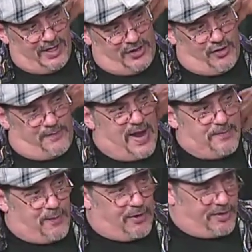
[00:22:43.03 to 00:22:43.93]
You've oh, been
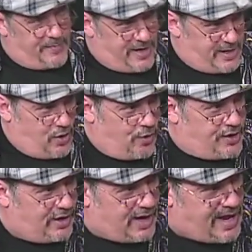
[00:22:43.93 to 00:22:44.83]
part oh. of the media all
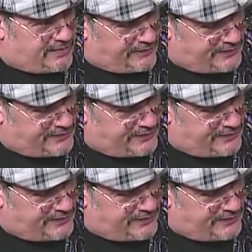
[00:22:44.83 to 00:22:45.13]
your life.